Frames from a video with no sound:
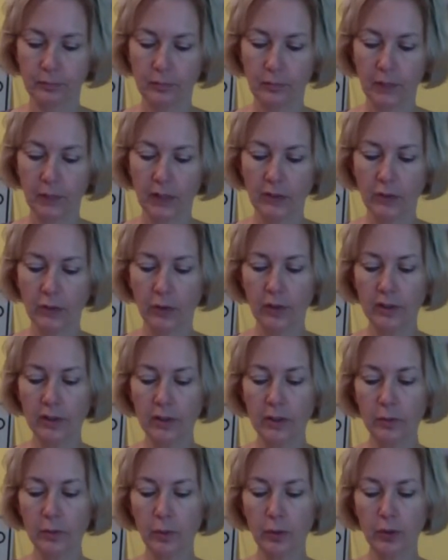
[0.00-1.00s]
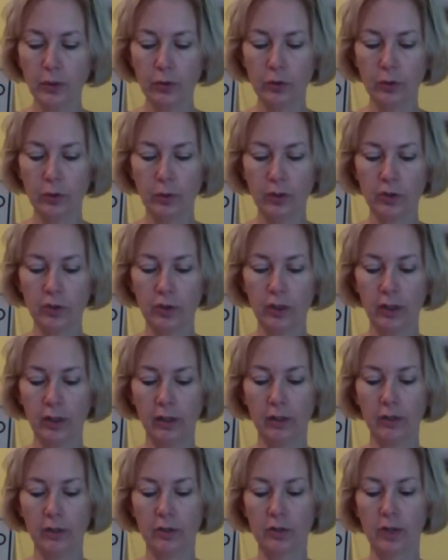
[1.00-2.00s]
So this is when you switch
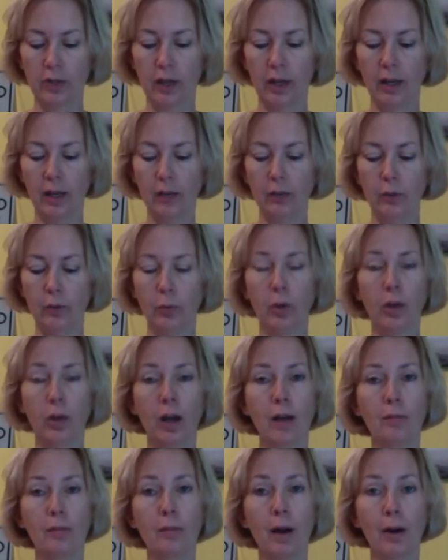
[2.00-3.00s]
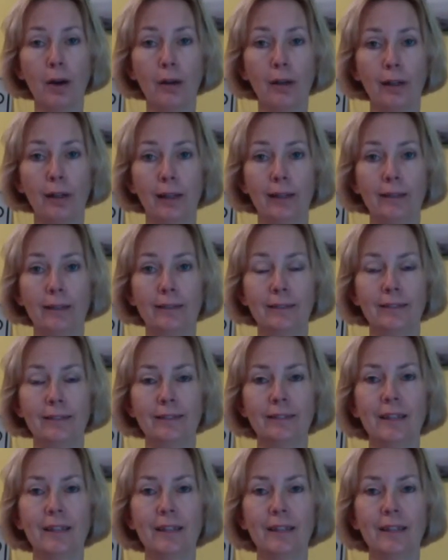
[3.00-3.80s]
gears and you work on marketing.